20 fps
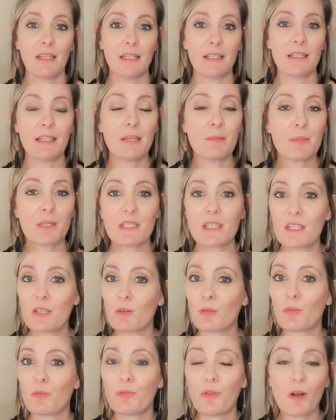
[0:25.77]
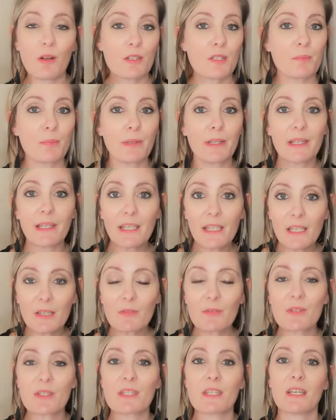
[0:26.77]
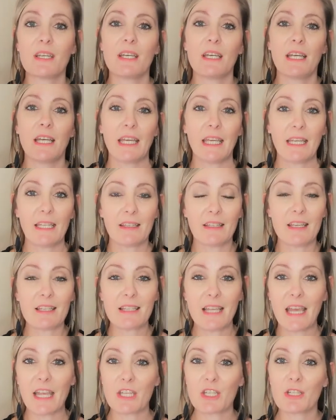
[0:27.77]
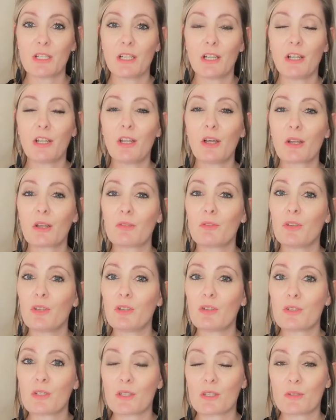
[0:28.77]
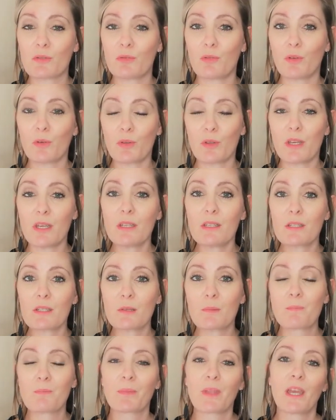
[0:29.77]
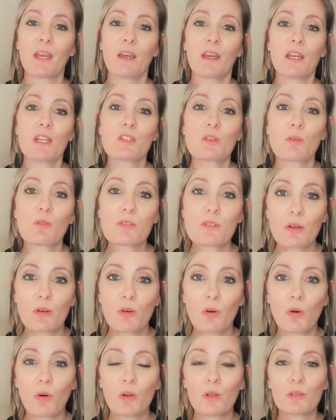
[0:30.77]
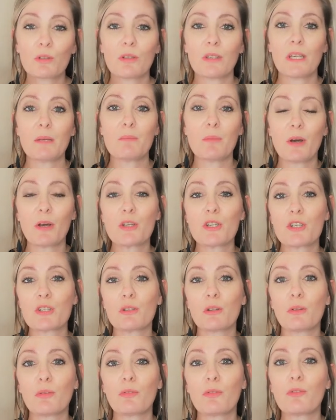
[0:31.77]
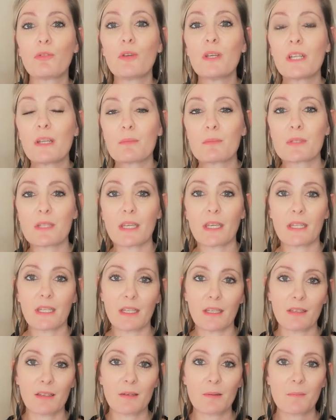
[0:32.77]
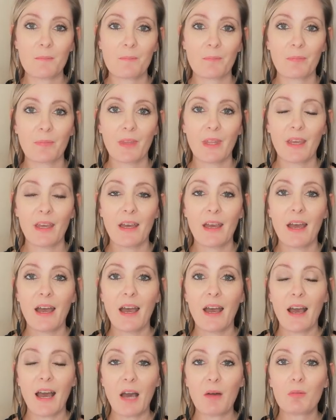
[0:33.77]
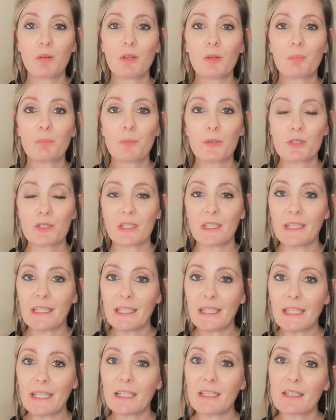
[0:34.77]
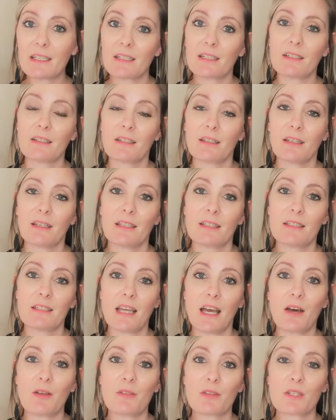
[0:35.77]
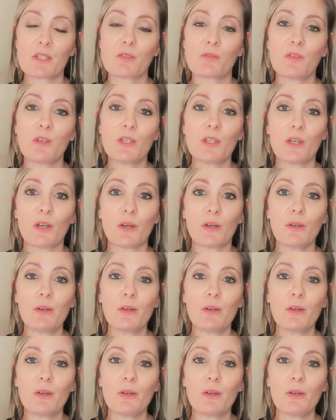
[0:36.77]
limiting or false beliefs. There's actually a lot of uses for this. It's also called emotional freedom technique. I will put a link down this video